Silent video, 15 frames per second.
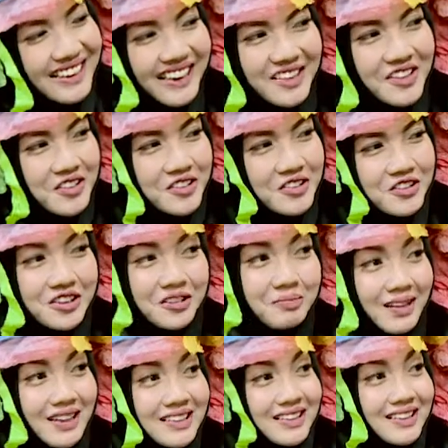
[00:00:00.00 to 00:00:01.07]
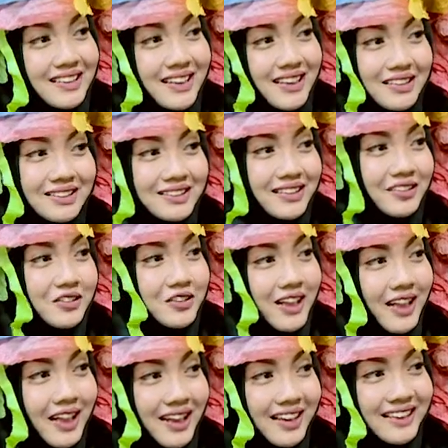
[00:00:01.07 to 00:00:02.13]
they're not using plastic, they are still
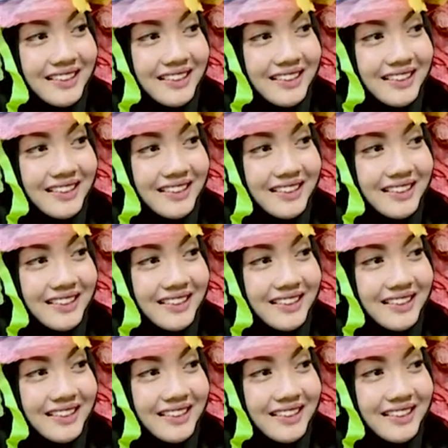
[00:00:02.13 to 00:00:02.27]
okay.